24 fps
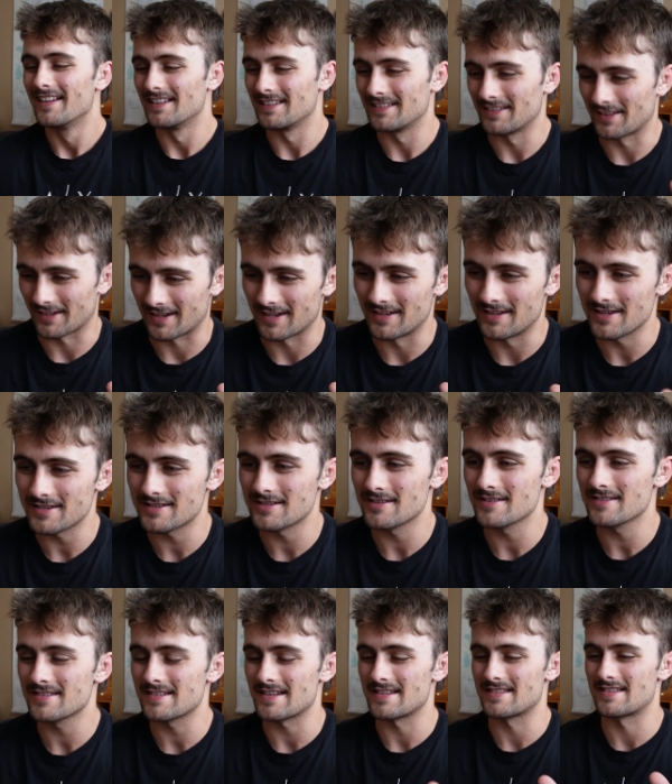The
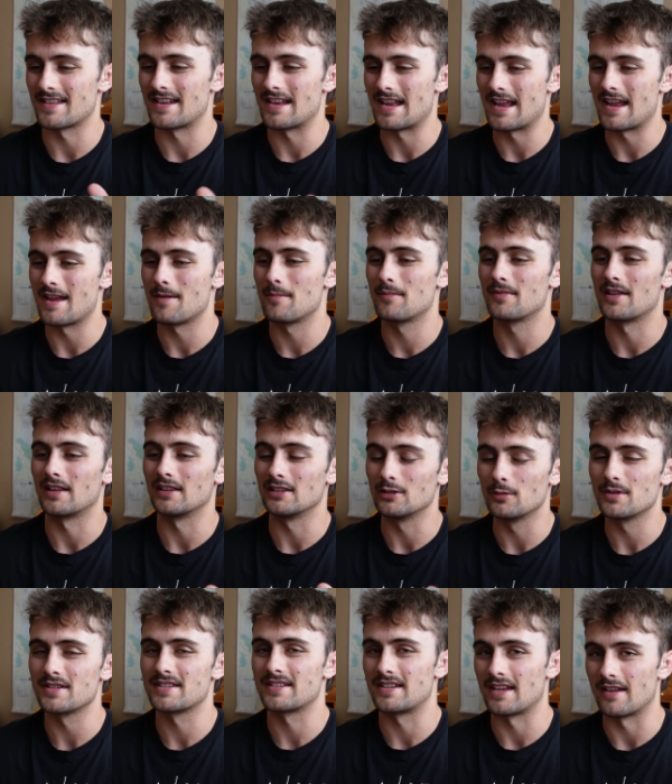conditioners is the name that
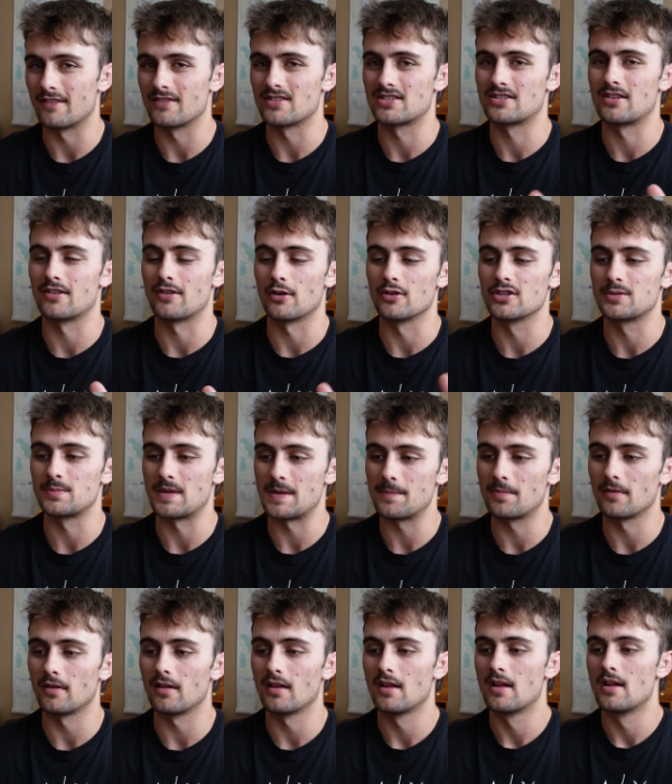Lewis gives to those
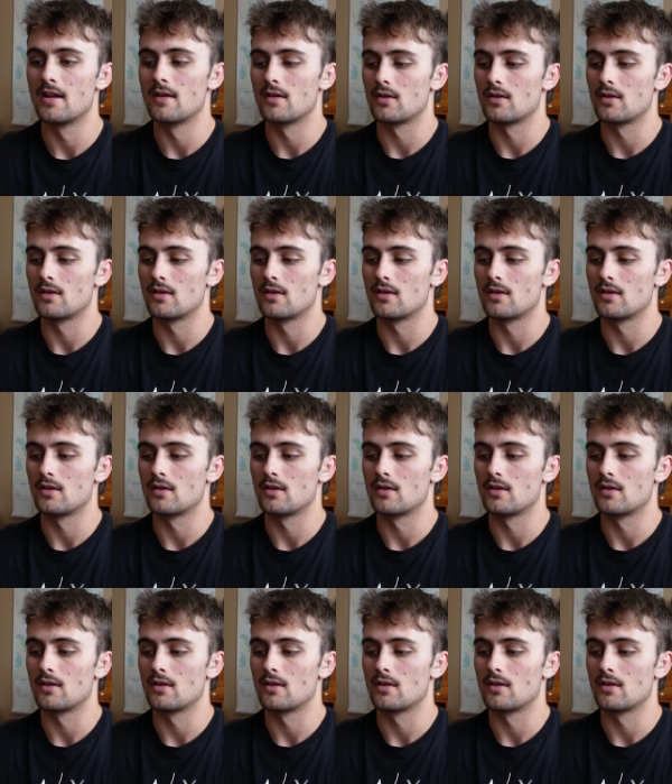people